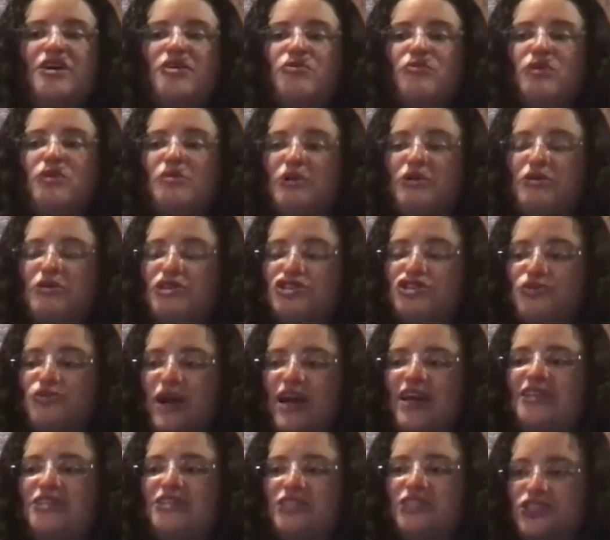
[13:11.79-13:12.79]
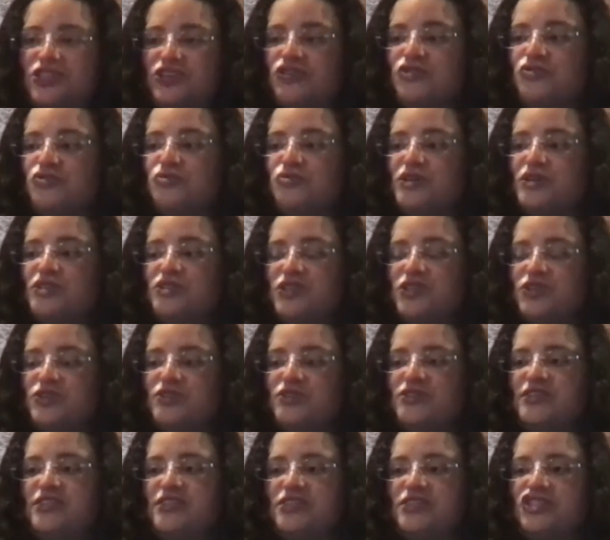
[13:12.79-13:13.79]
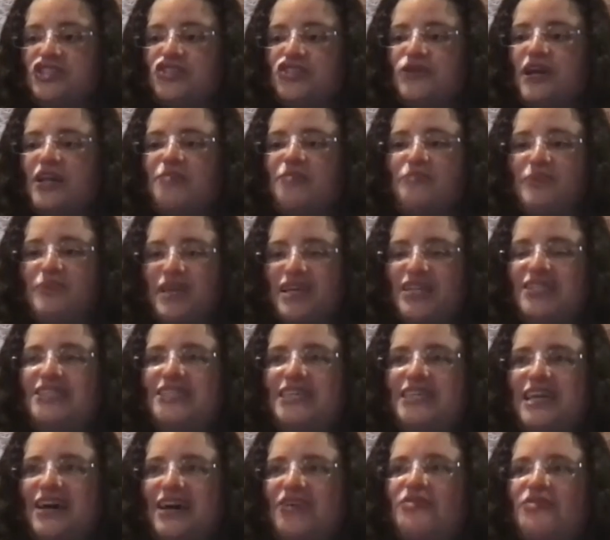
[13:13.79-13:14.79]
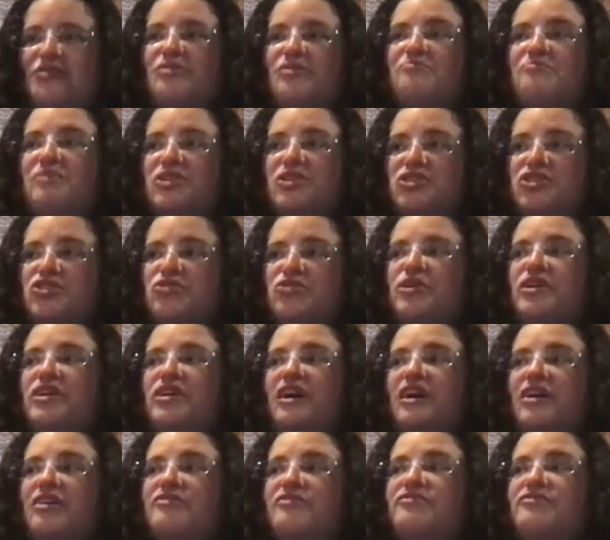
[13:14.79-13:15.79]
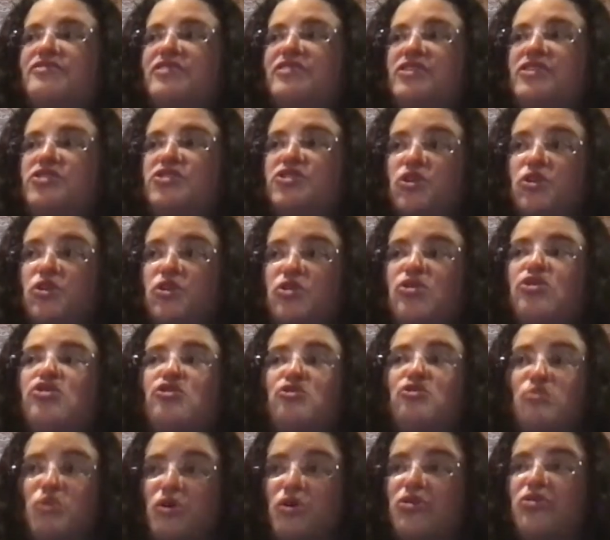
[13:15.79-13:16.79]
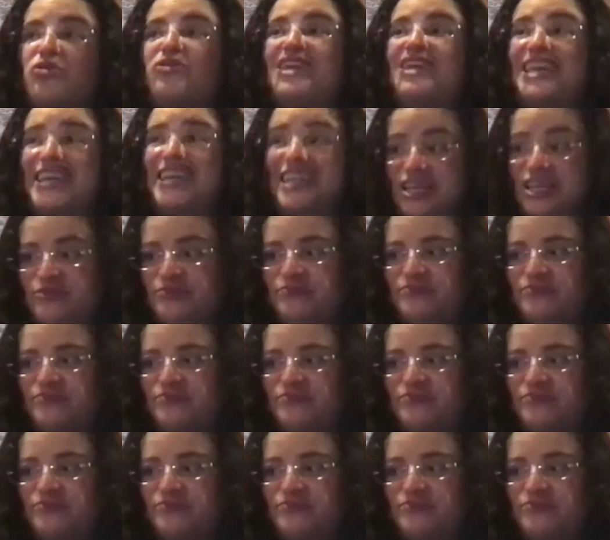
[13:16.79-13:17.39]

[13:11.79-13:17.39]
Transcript: What we were trying to do was use this to try to pin down the mystery of the solar coronal heating.